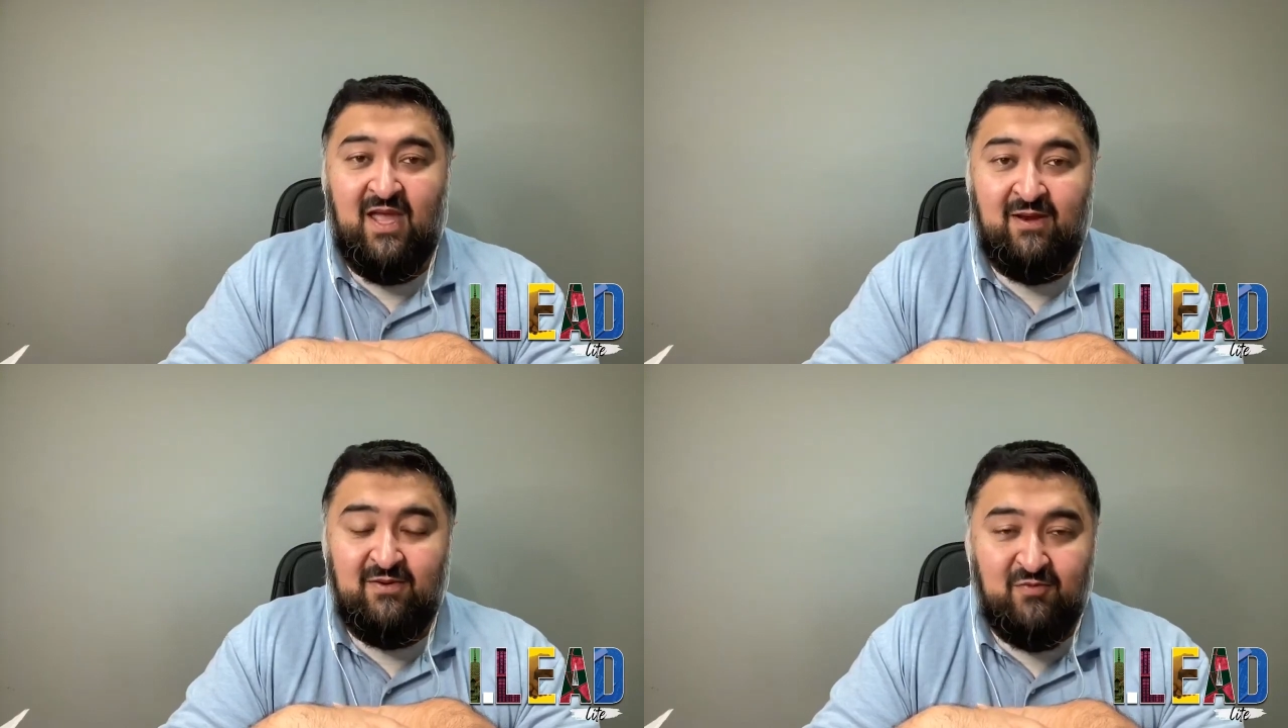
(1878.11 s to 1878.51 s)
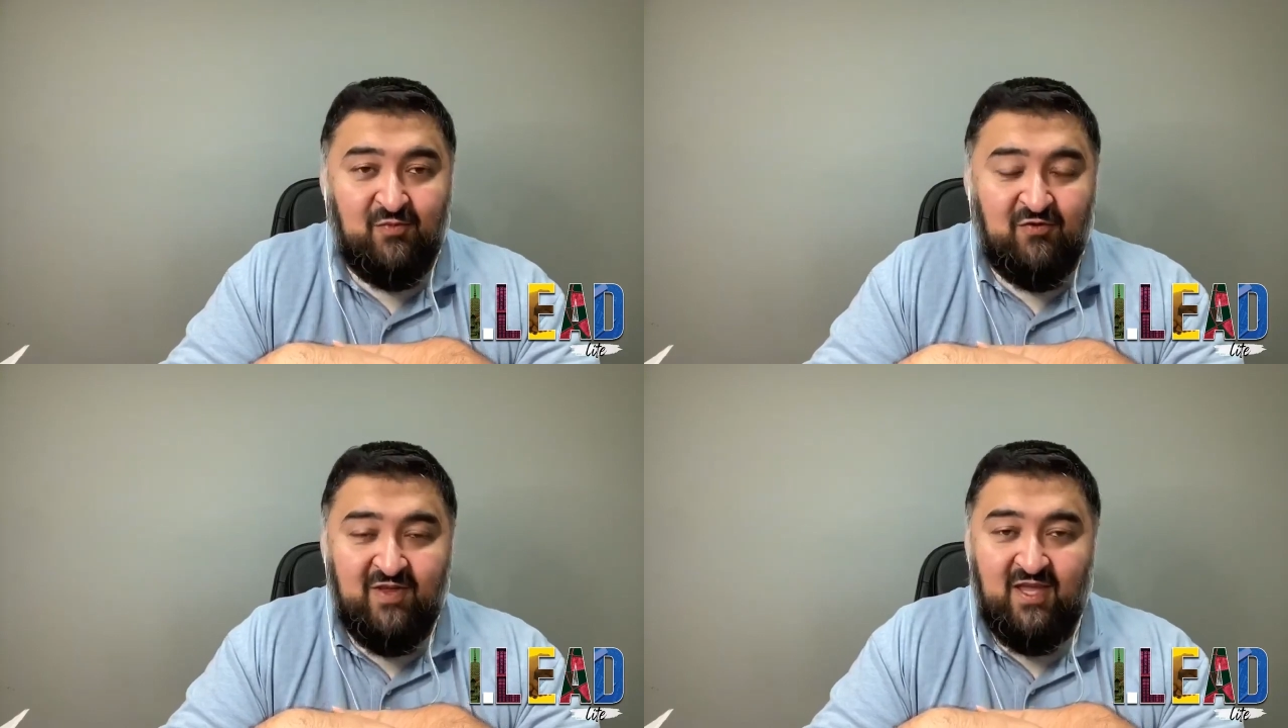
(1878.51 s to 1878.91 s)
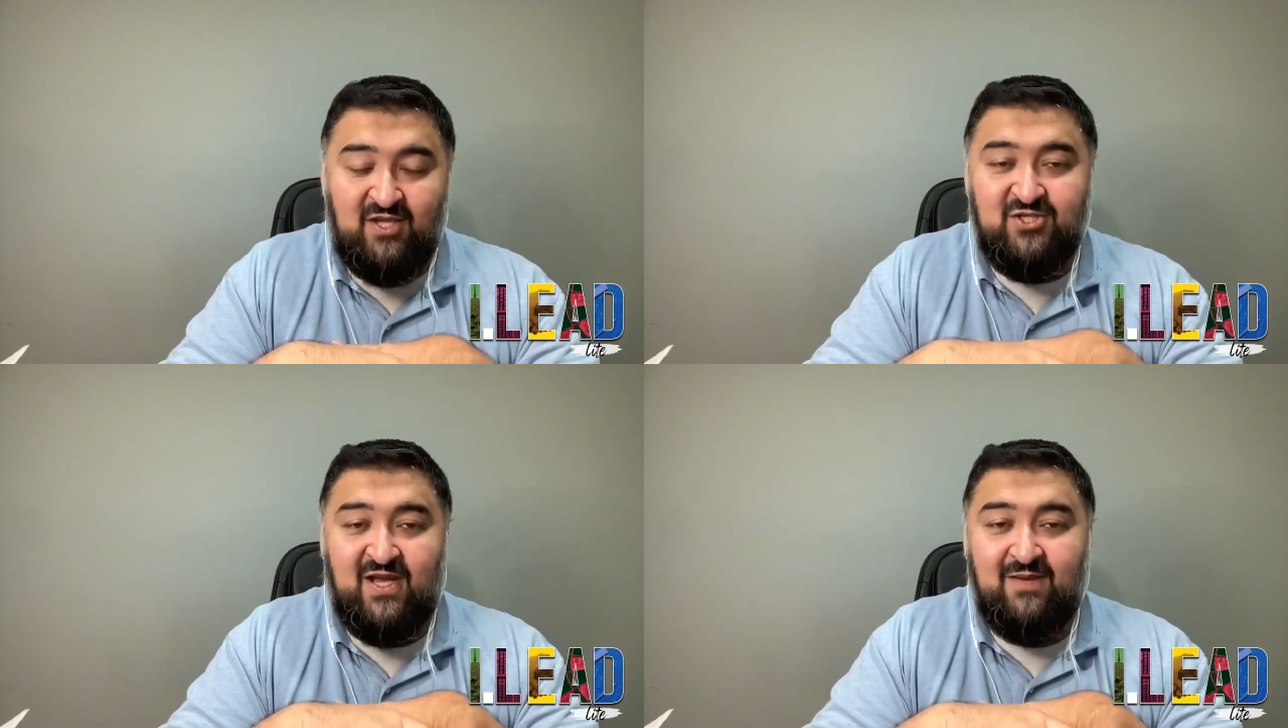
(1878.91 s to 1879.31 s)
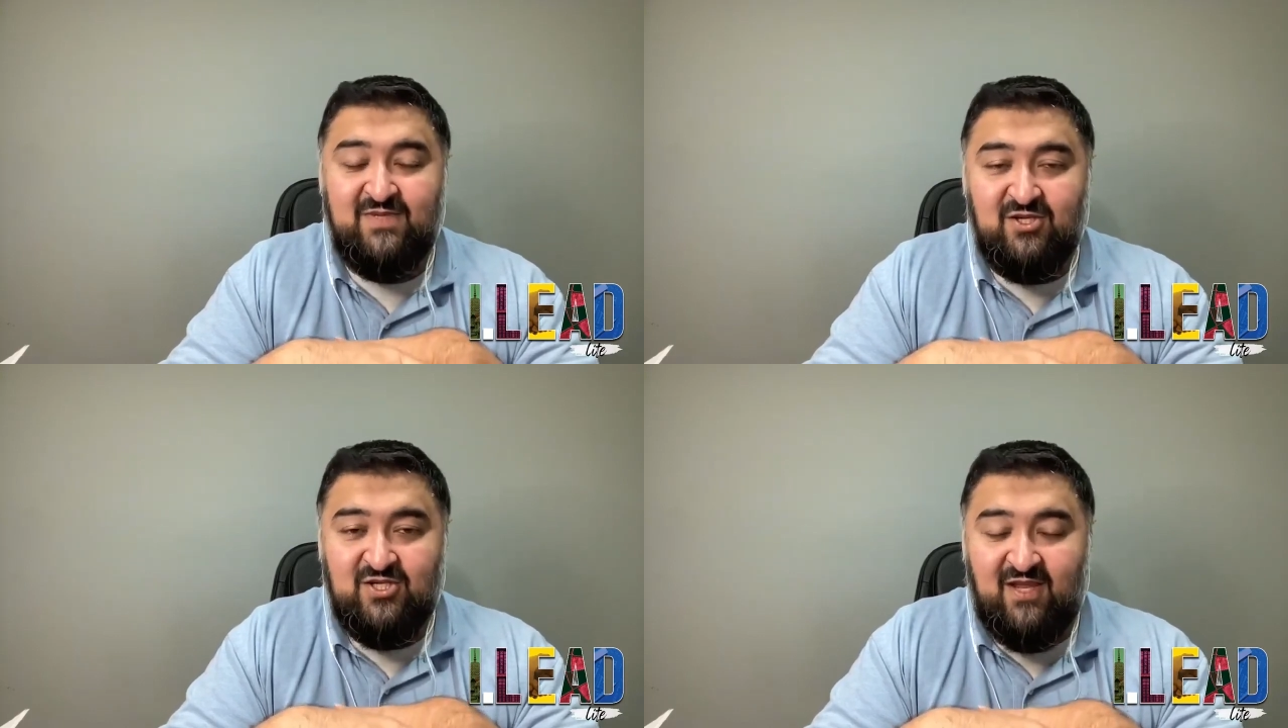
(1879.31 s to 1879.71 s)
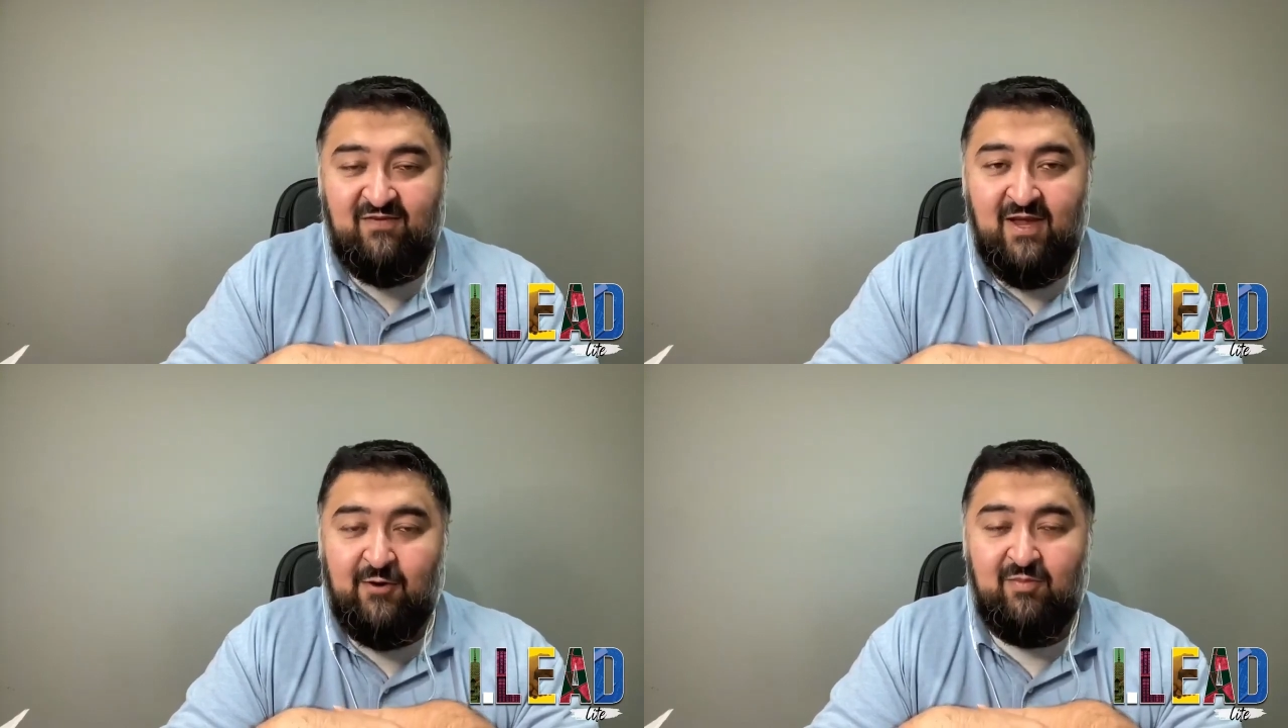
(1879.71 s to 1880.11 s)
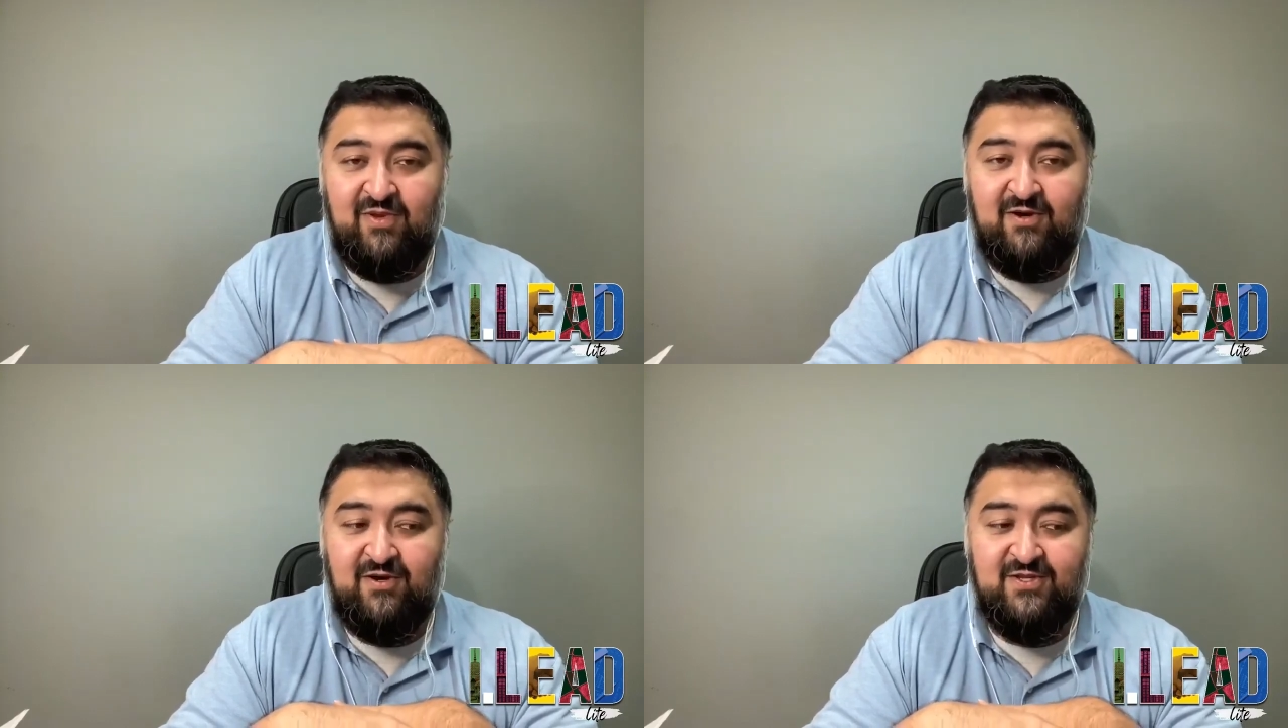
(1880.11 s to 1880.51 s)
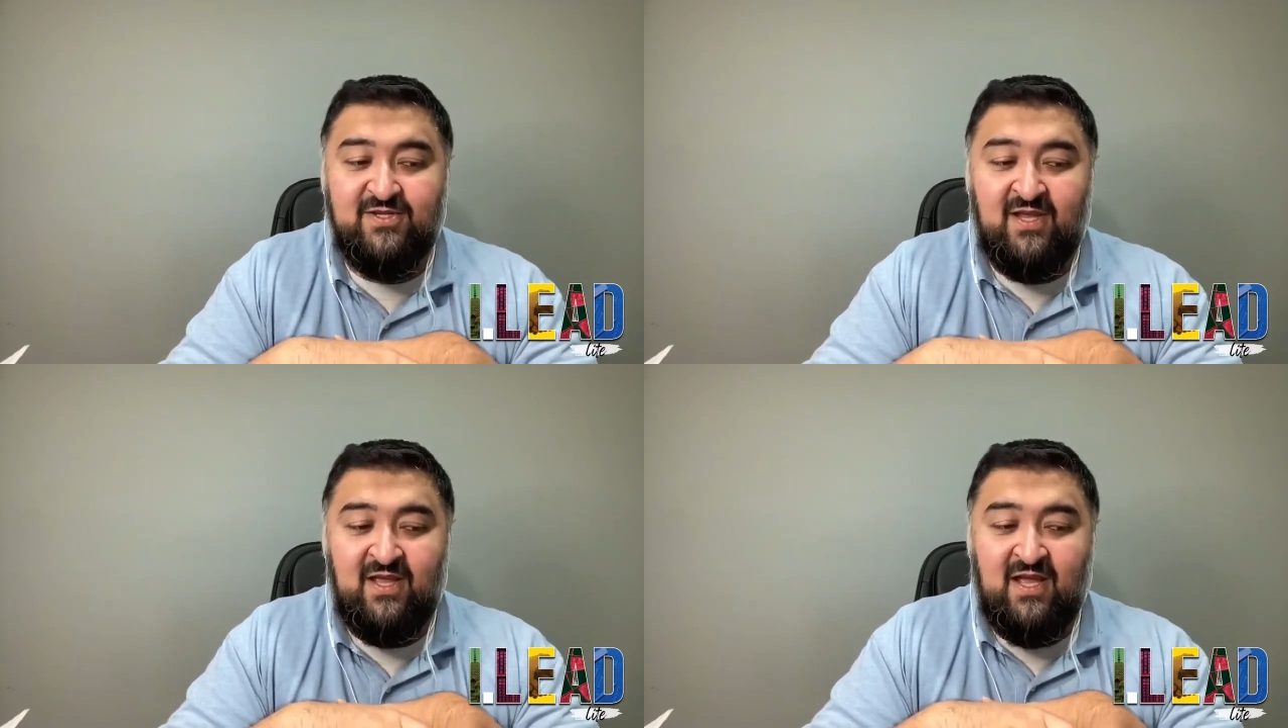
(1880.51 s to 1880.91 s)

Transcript: and removing hijabs and shaving our beards,